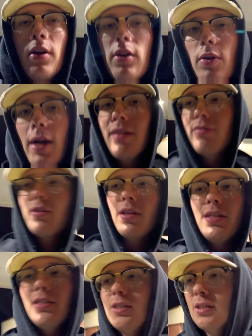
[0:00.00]
you ready for
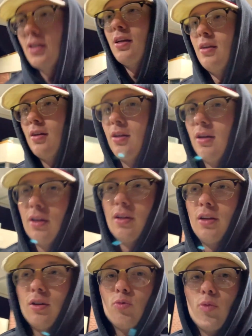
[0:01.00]
this?
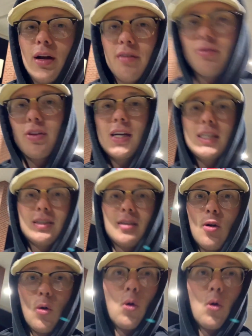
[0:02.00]
Ready for this?